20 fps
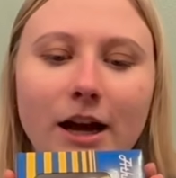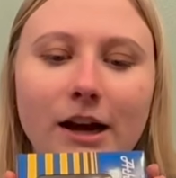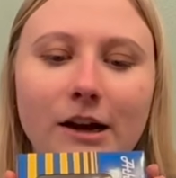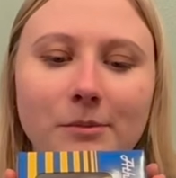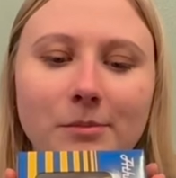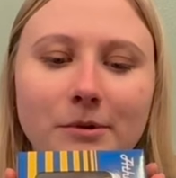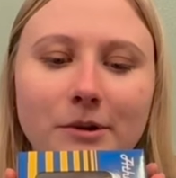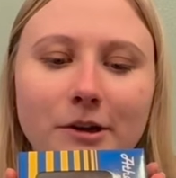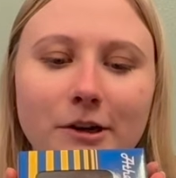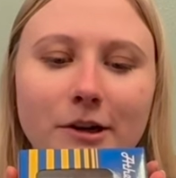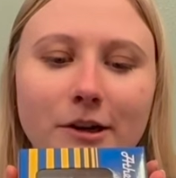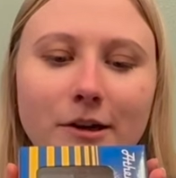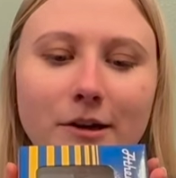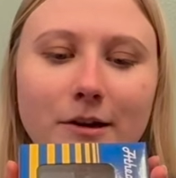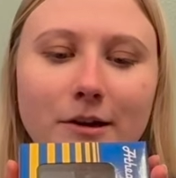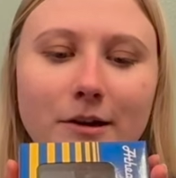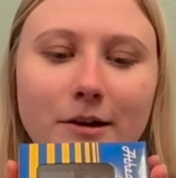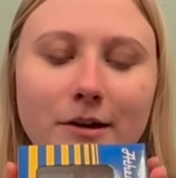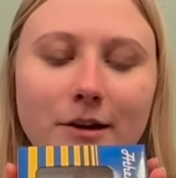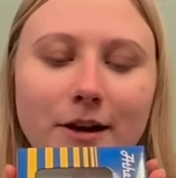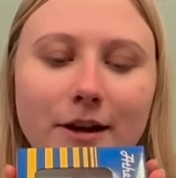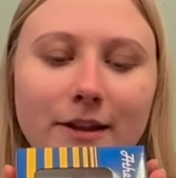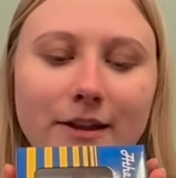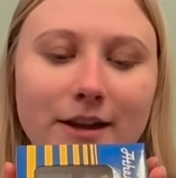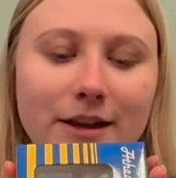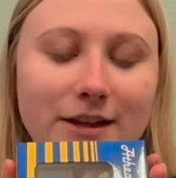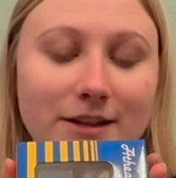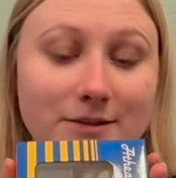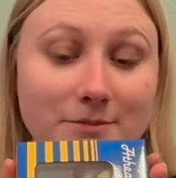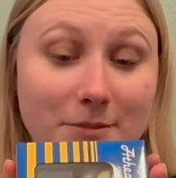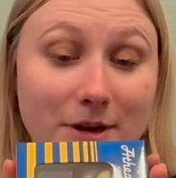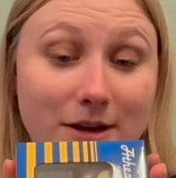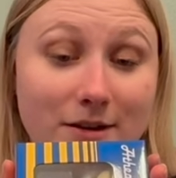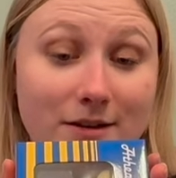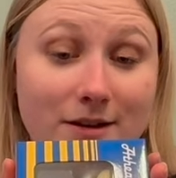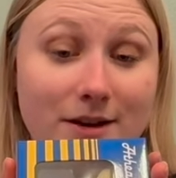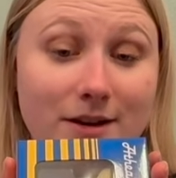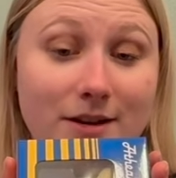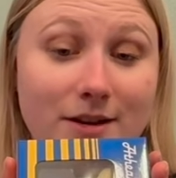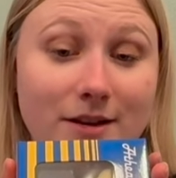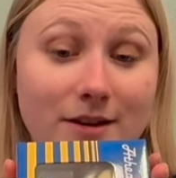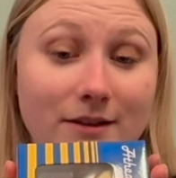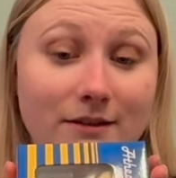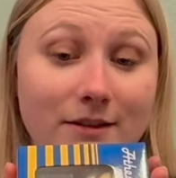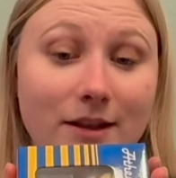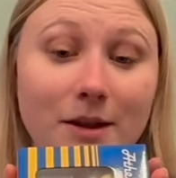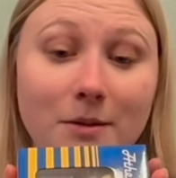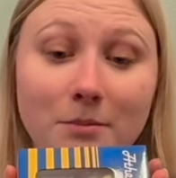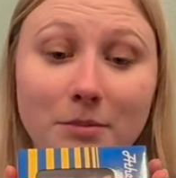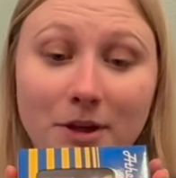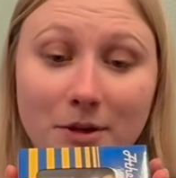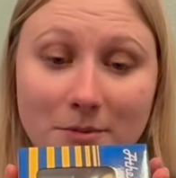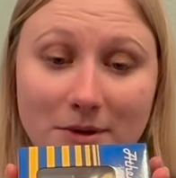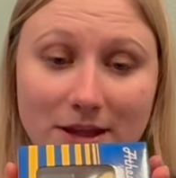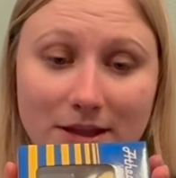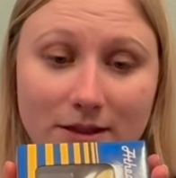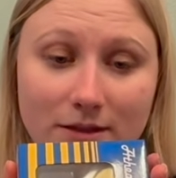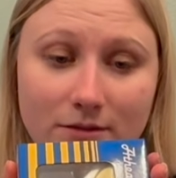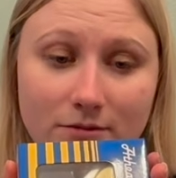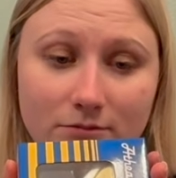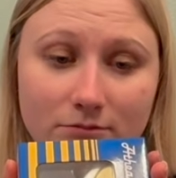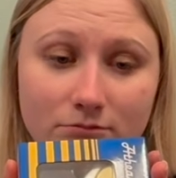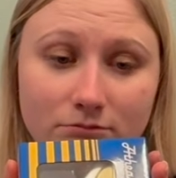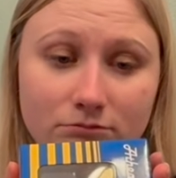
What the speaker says: Upper, I think it's Marion in Plymouth.